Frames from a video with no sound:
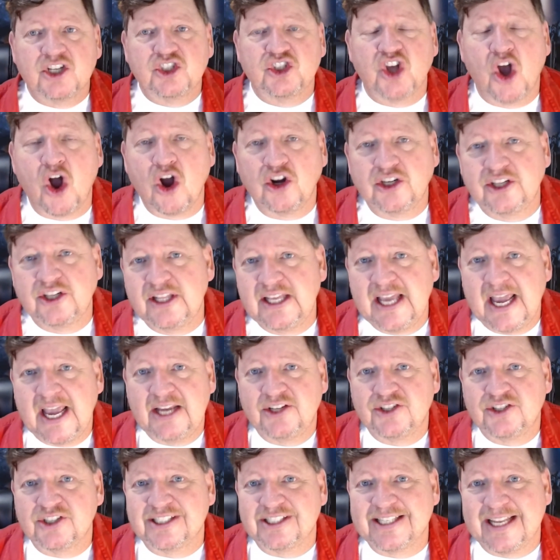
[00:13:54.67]
Talk to the
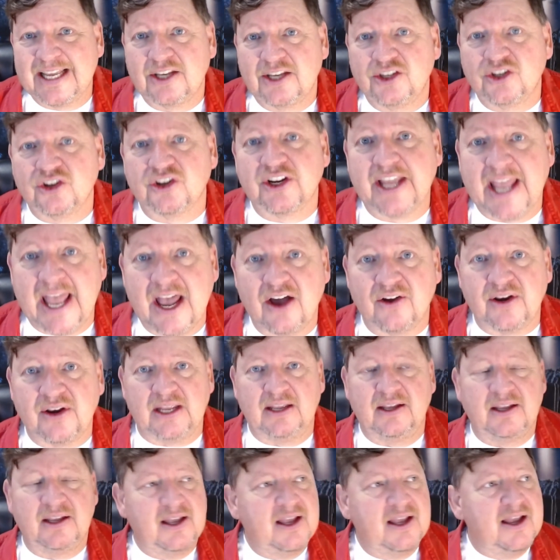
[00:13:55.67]
agents in your
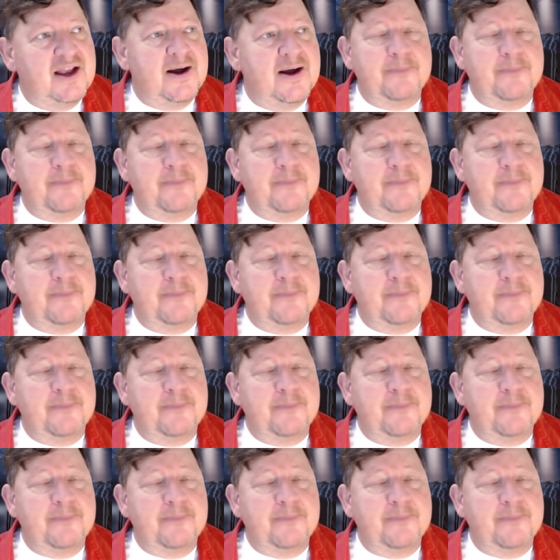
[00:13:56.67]
county.